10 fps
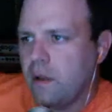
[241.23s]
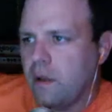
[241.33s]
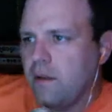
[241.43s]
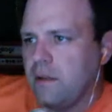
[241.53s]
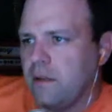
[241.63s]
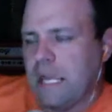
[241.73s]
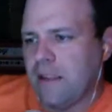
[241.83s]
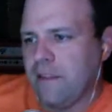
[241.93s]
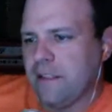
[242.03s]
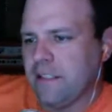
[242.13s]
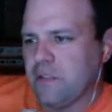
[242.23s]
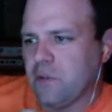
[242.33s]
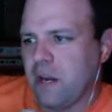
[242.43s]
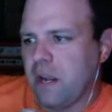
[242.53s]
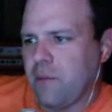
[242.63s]
yeah, and this is where
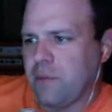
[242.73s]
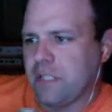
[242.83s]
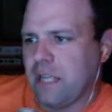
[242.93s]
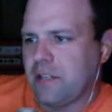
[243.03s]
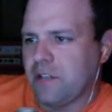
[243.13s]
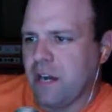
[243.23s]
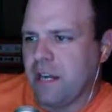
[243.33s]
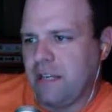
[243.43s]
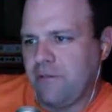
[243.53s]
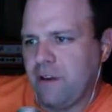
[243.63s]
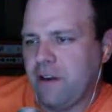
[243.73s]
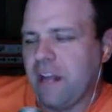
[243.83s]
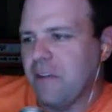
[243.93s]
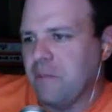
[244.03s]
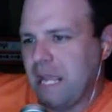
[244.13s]
I was like trying to figure it
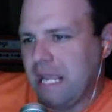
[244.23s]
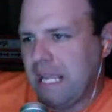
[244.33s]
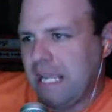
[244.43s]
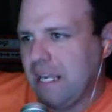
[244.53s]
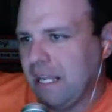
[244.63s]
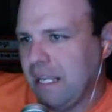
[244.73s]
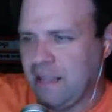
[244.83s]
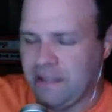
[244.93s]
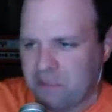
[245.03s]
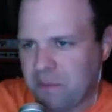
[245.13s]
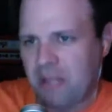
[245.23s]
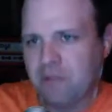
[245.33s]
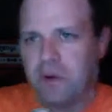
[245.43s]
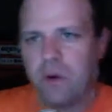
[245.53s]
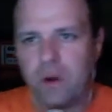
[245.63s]
out in my head. Again, this might have
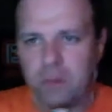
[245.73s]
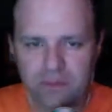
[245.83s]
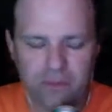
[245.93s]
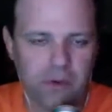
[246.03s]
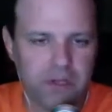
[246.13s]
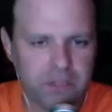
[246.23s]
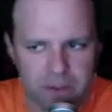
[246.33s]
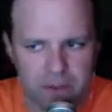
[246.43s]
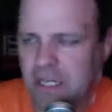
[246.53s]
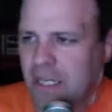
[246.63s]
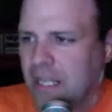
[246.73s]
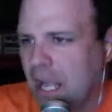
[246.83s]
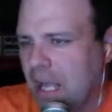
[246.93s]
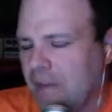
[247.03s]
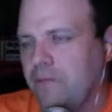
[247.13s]
recorded before, so I'm just going to
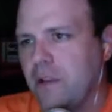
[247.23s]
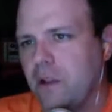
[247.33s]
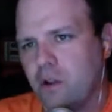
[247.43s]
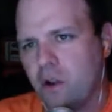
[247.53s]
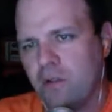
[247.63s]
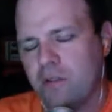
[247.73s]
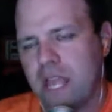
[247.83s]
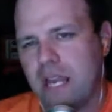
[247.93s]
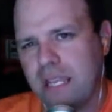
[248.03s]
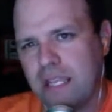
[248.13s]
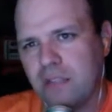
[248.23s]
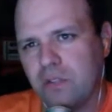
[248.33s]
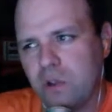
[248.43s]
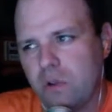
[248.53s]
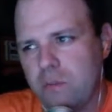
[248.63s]
kind of go over that again.
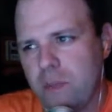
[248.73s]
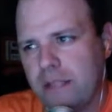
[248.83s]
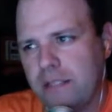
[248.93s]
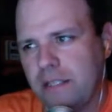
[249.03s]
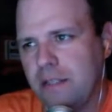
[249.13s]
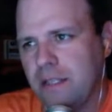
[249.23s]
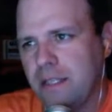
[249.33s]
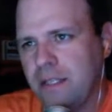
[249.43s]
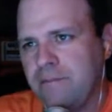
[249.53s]
So basically,